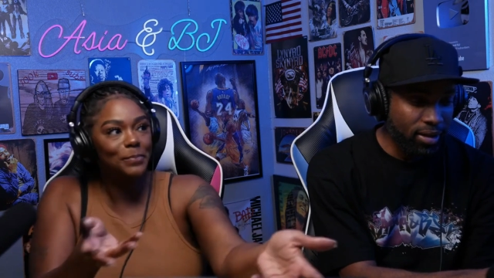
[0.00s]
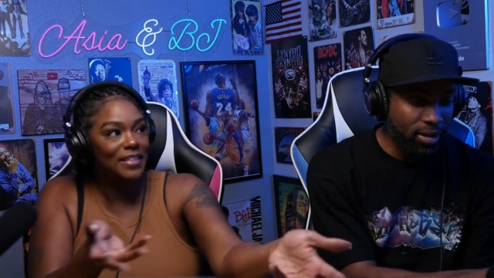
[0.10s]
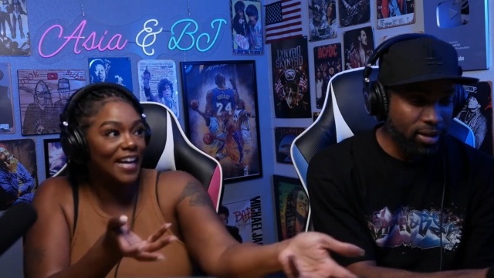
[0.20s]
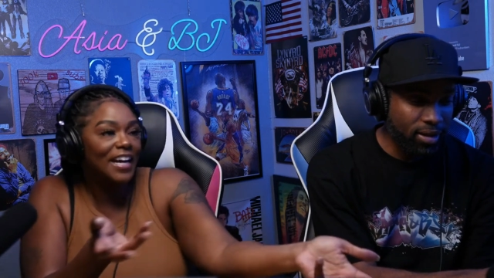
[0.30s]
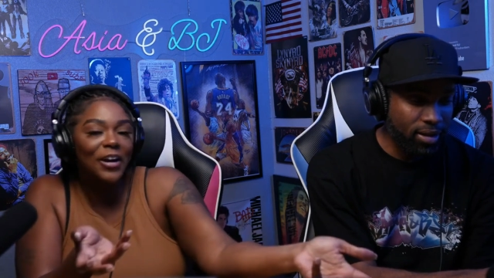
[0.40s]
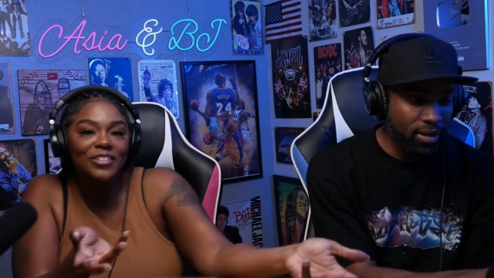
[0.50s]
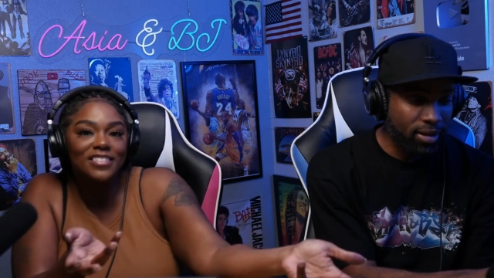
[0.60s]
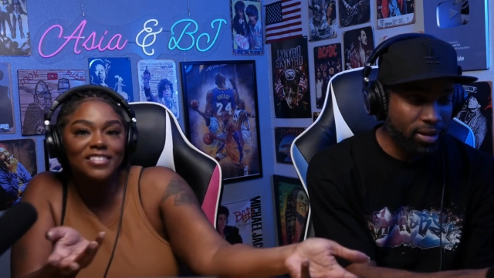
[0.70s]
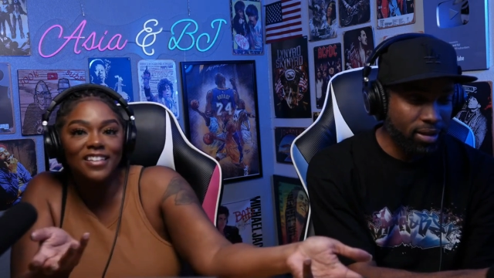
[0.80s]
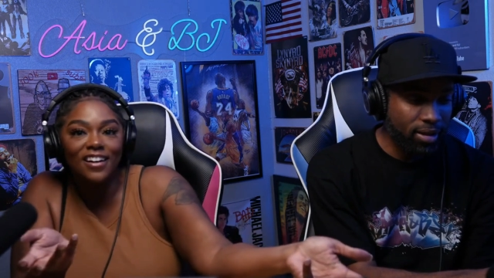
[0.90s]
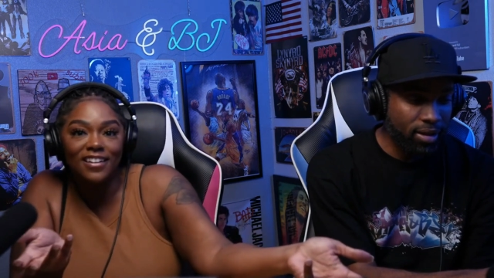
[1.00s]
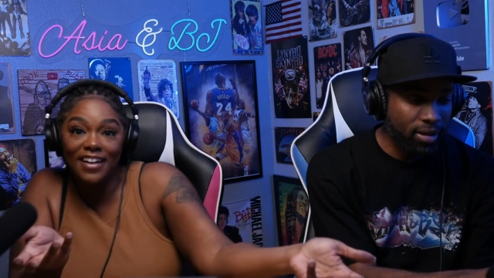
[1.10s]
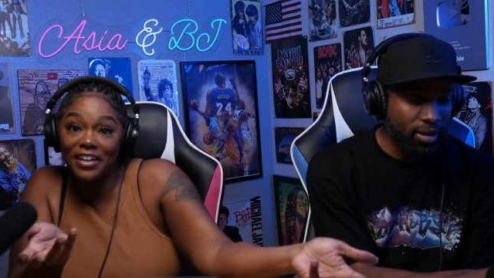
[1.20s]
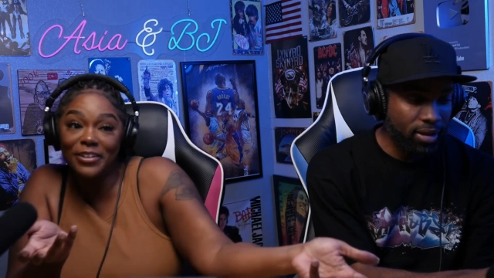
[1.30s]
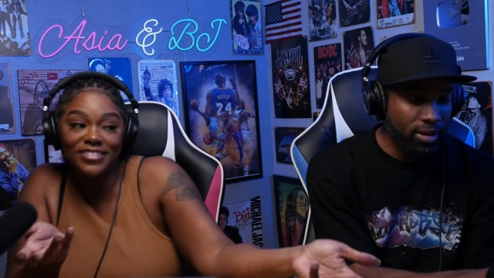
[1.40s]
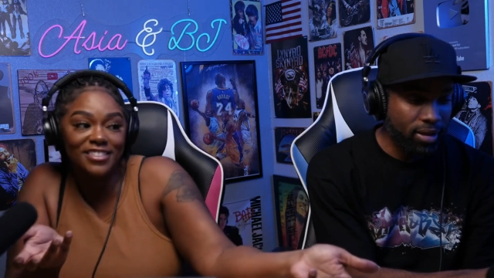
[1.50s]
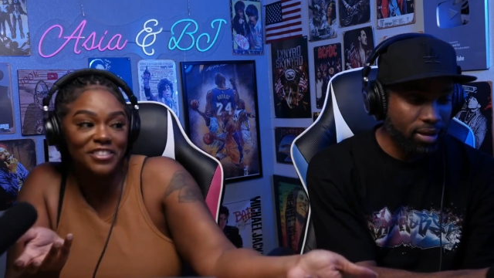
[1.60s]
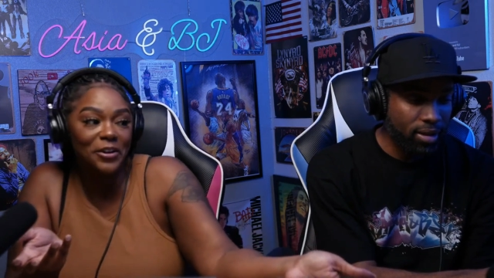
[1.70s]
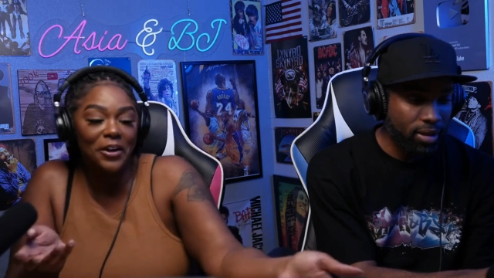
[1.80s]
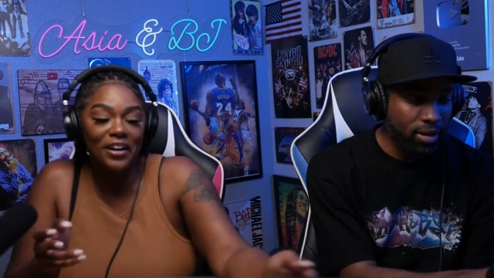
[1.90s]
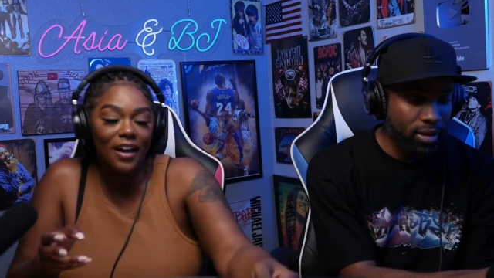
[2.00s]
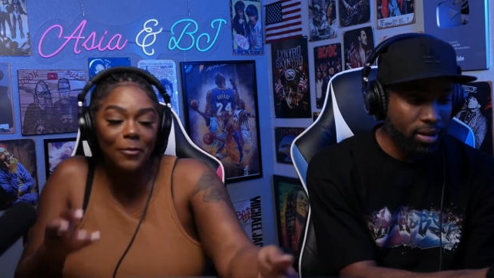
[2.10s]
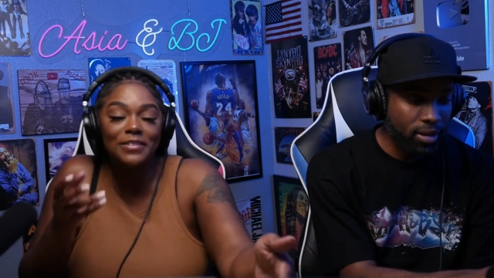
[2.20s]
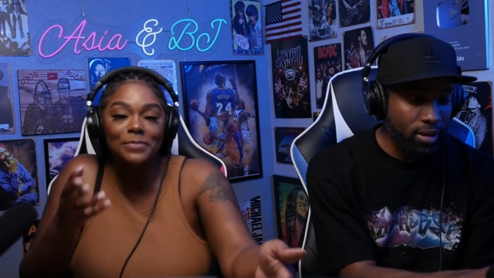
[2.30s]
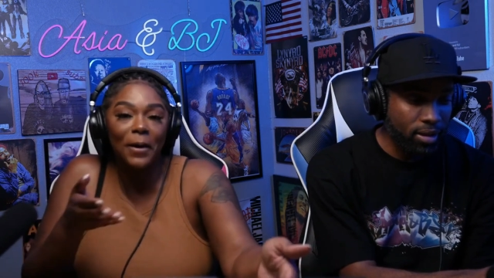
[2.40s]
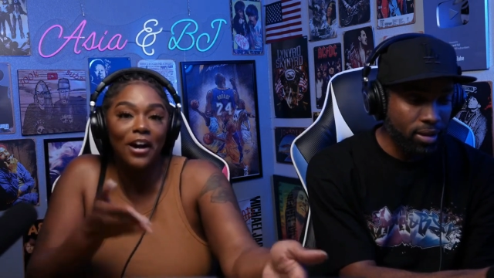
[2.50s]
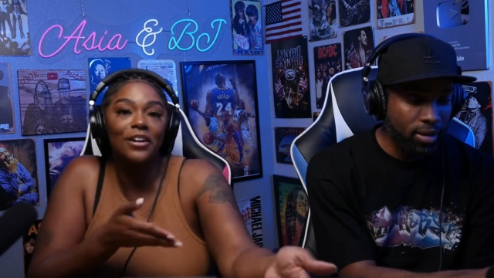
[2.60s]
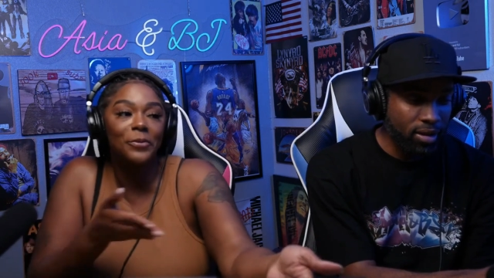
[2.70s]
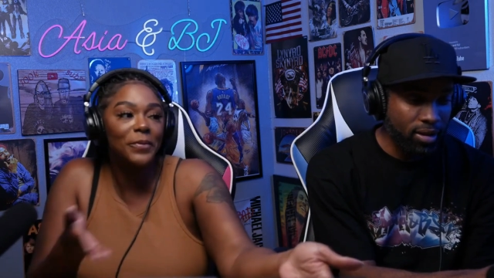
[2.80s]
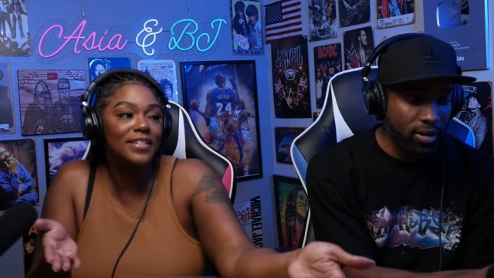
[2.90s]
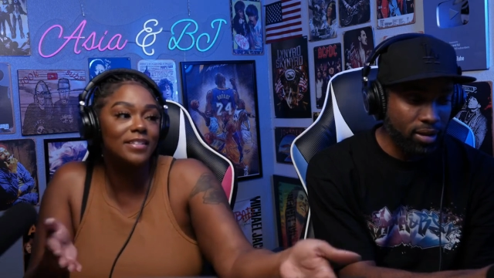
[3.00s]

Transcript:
Speaker 1: that goes to y'all. That goes to show y'all. That was part of the reason.